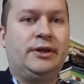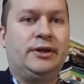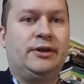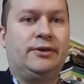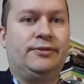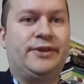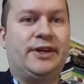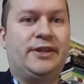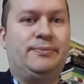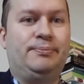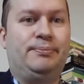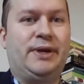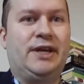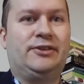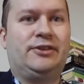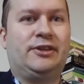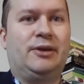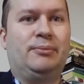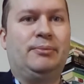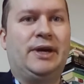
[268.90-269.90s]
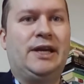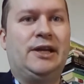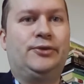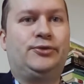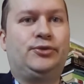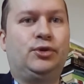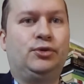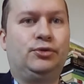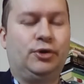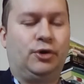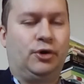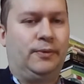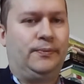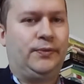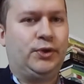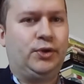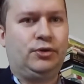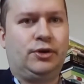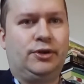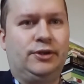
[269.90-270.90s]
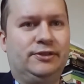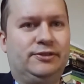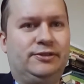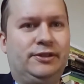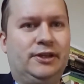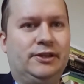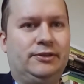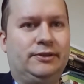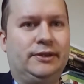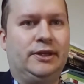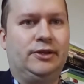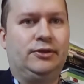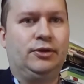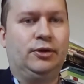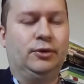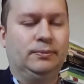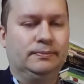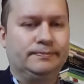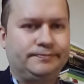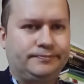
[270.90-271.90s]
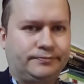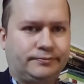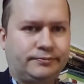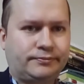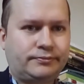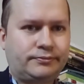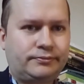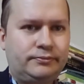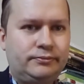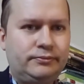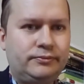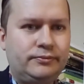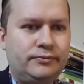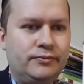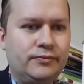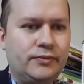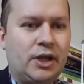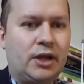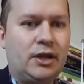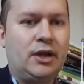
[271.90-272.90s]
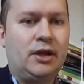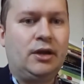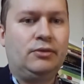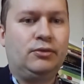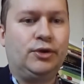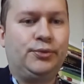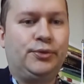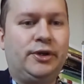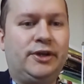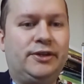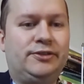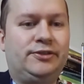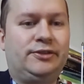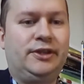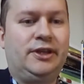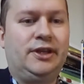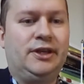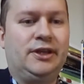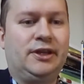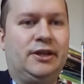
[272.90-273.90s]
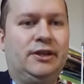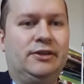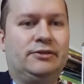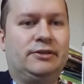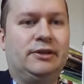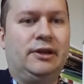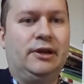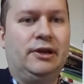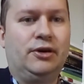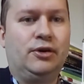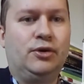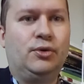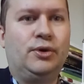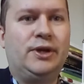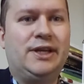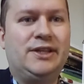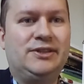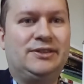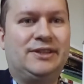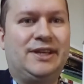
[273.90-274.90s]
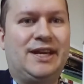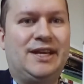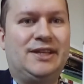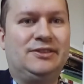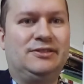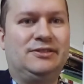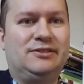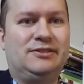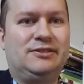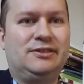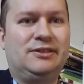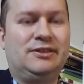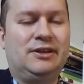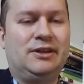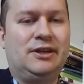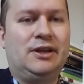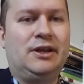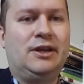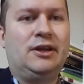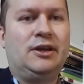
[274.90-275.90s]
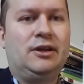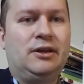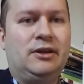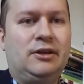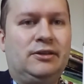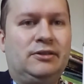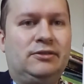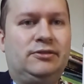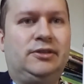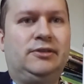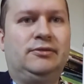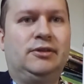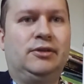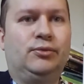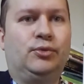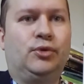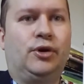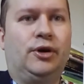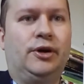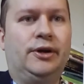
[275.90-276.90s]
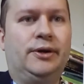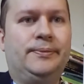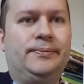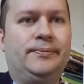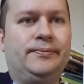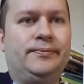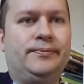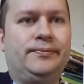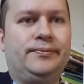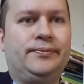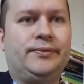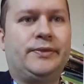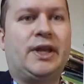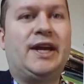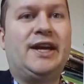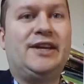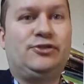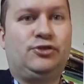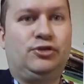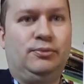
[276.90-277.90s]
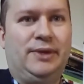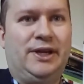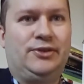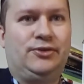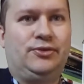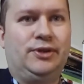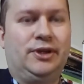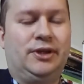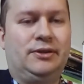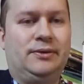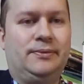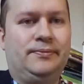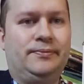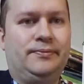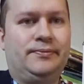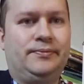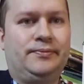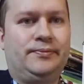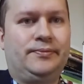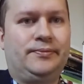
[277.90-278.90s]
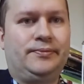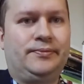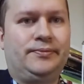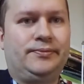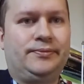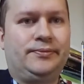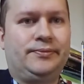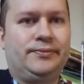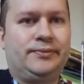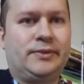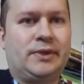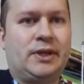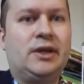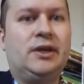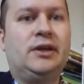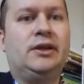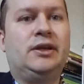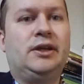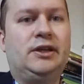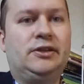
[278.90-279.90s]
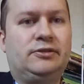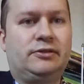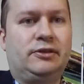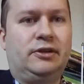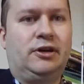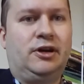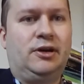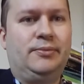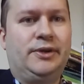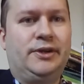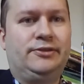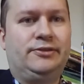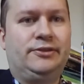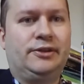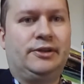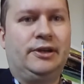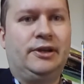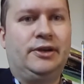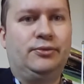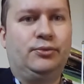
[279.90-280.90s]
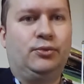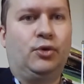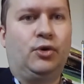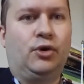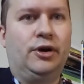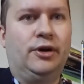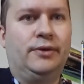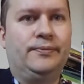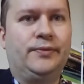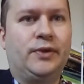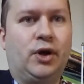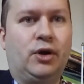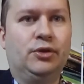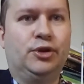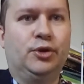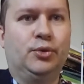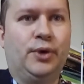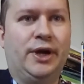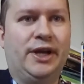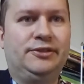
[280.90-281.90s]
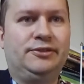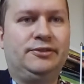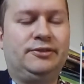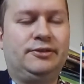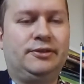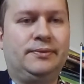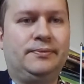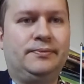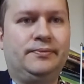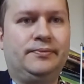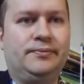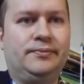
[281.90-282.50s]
that beta male Trudeau, you're going to see it there too. What we are seeing is a low intense civil war, asymmetric. Islam has declared war on the West.